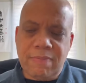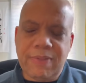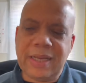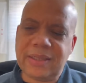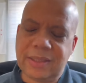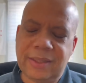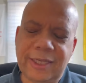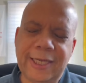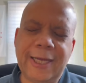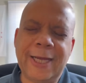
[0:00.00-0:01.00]

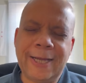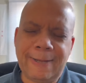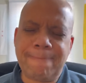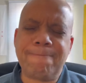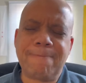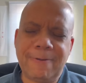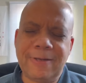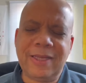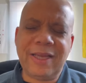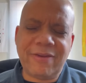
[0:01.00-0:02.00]
basically um,
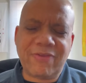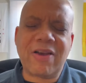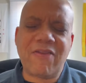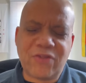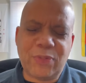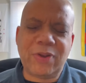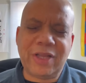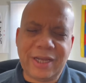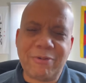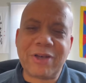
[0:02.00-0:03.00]
live
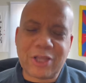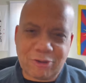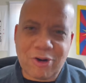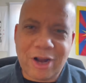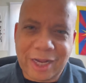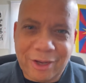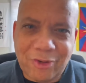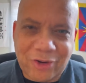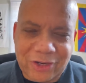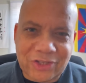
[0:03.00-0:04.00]
comfortably with a chronic
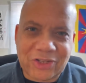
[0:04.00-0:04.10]
illness,